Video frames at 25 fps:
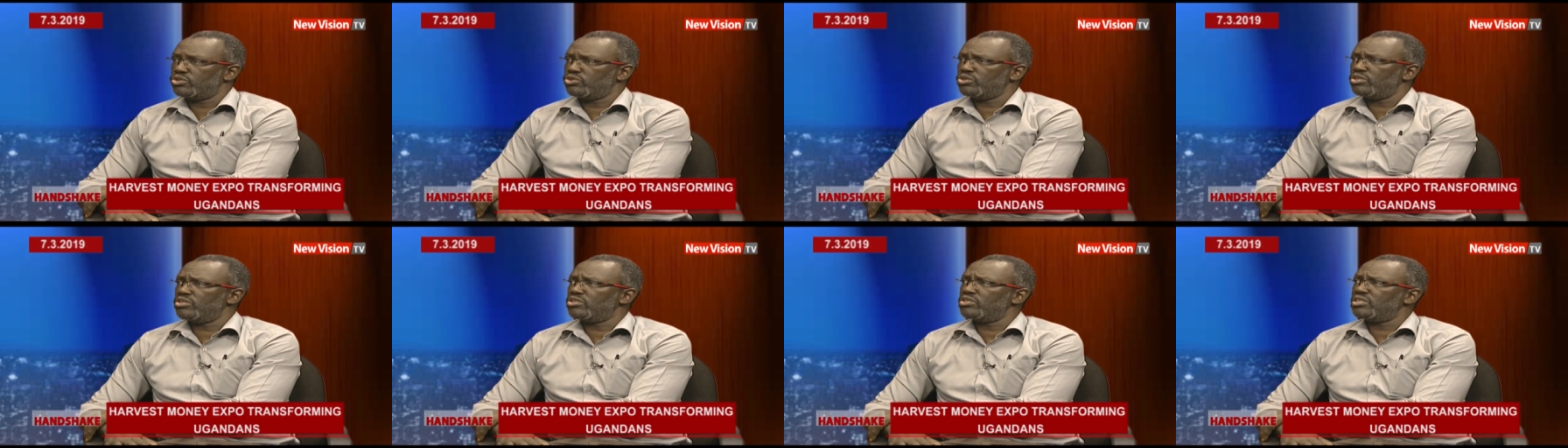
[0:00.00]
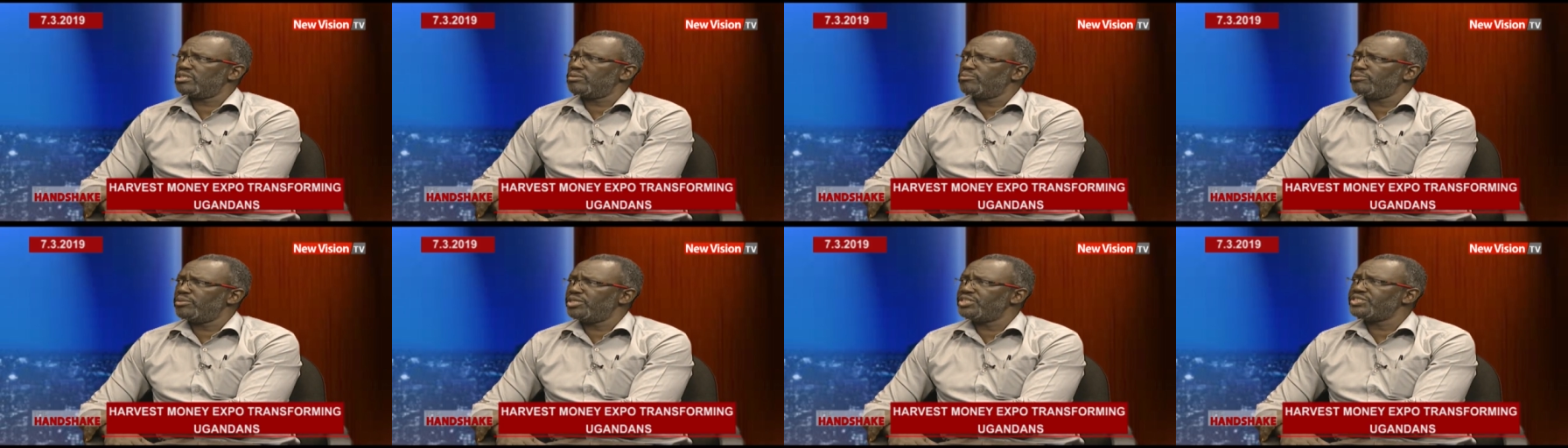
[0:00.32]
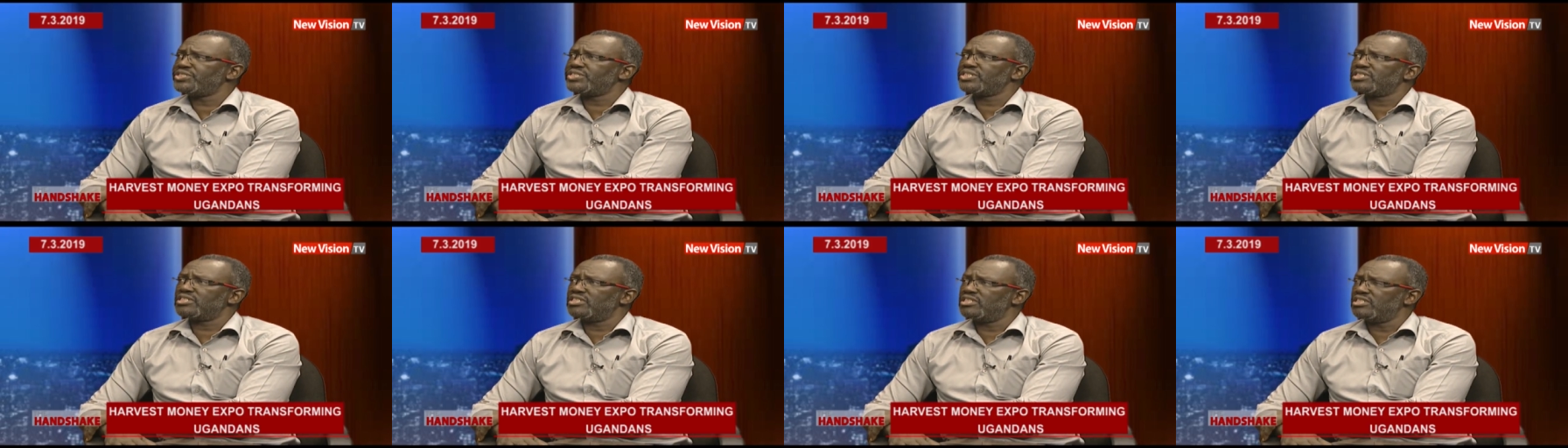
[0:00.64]
So it was
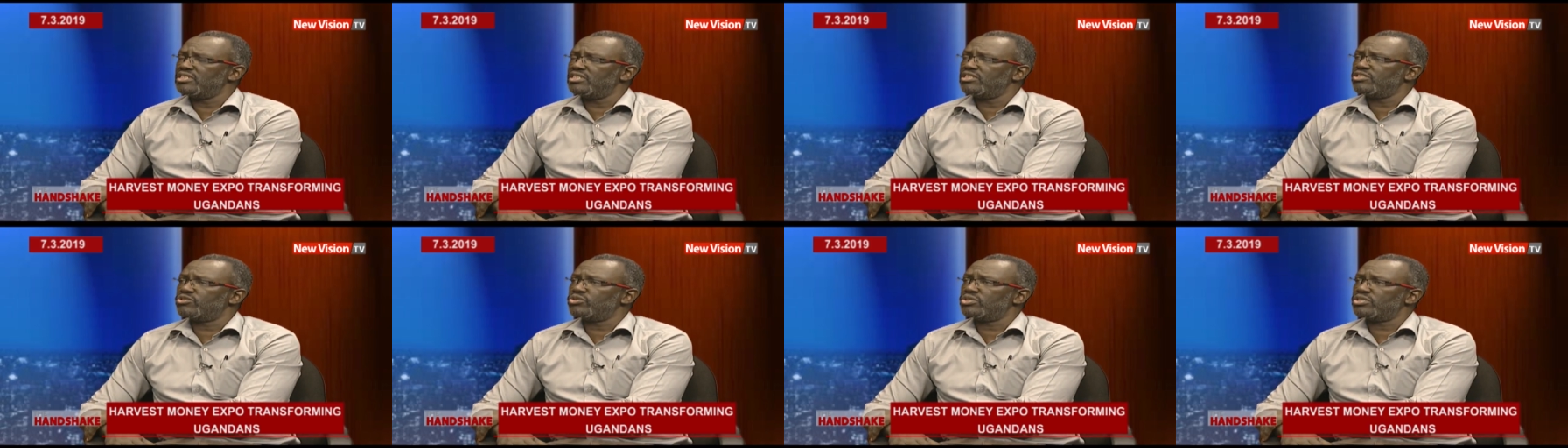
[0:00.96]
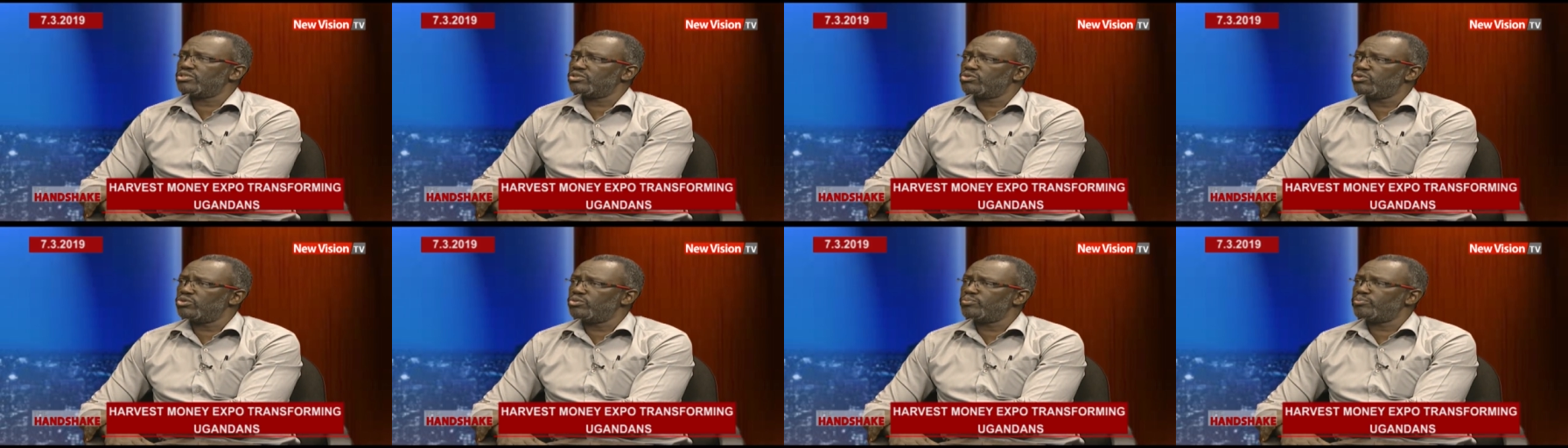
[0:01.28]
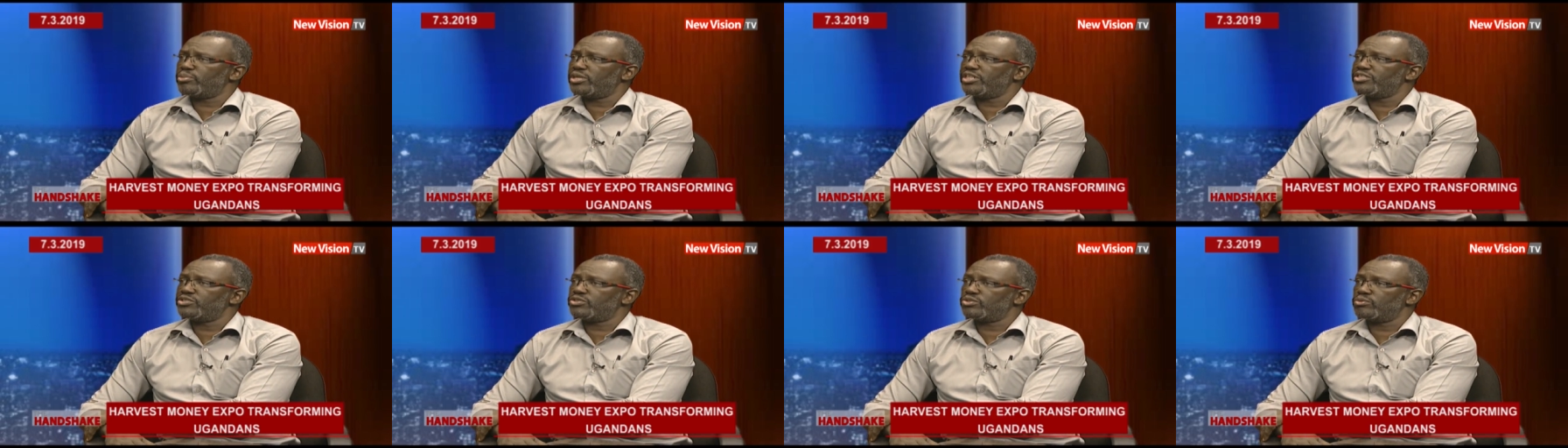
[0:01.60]
amazing. It, it, was a good
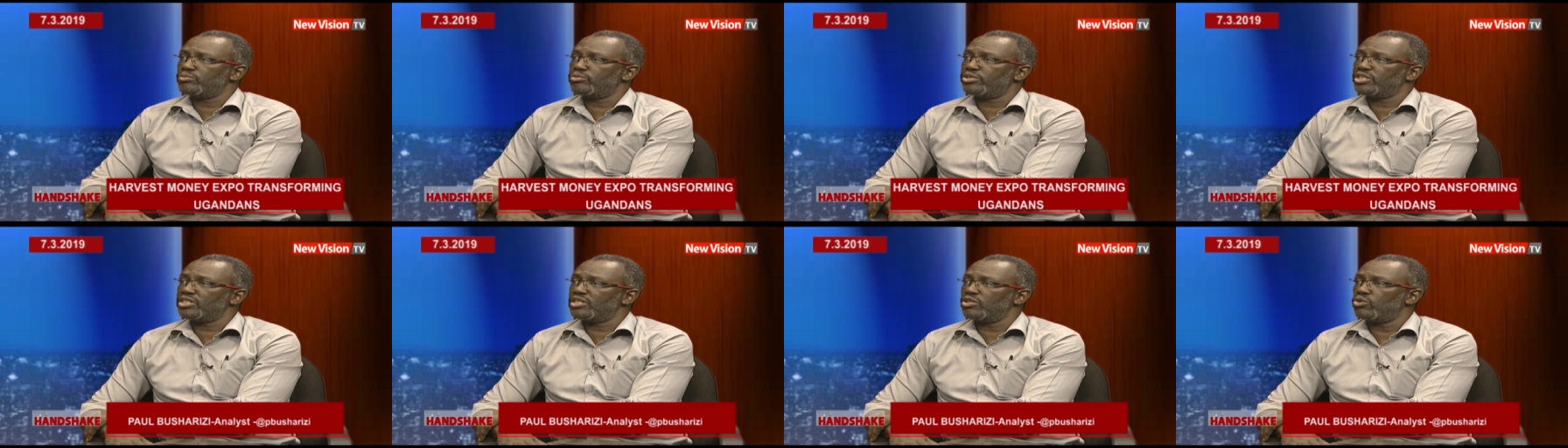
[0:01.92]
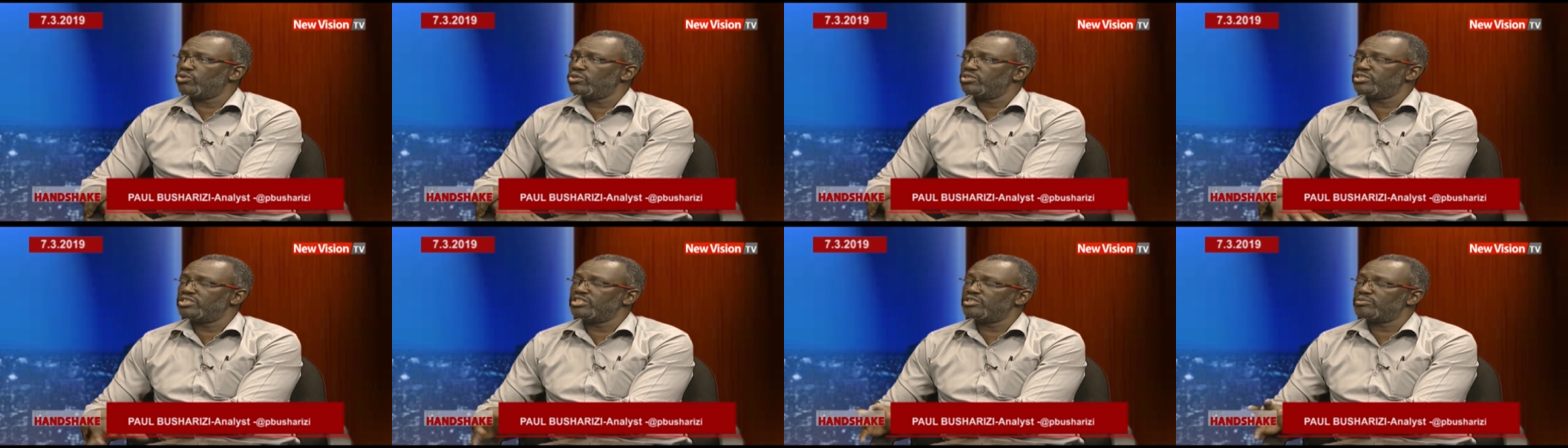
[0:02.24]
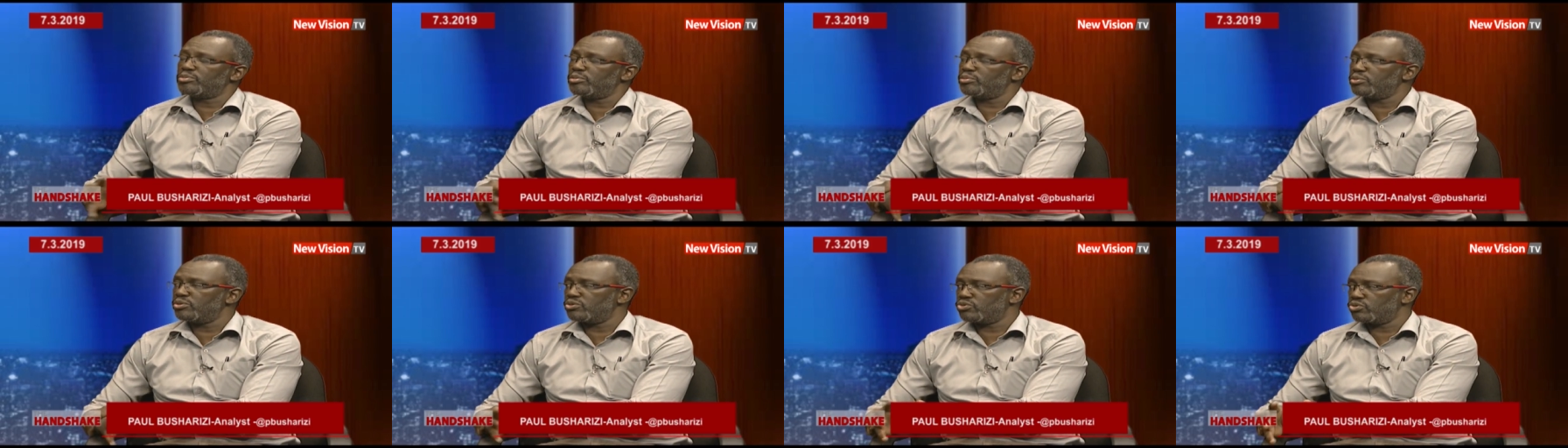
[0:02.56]
place to bring all these
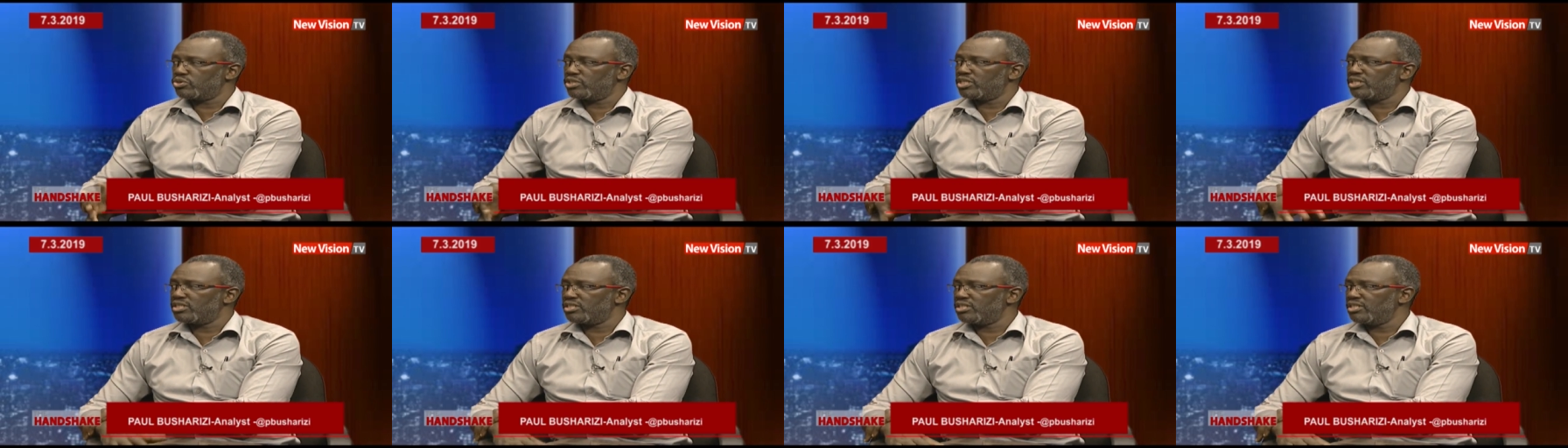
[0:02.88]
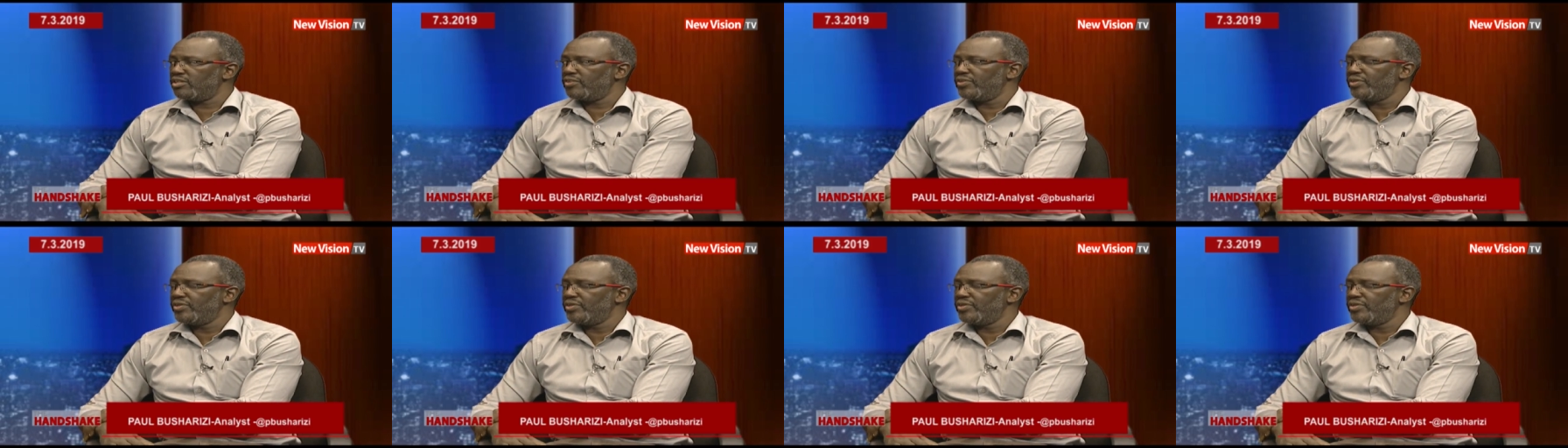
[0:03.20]
people together,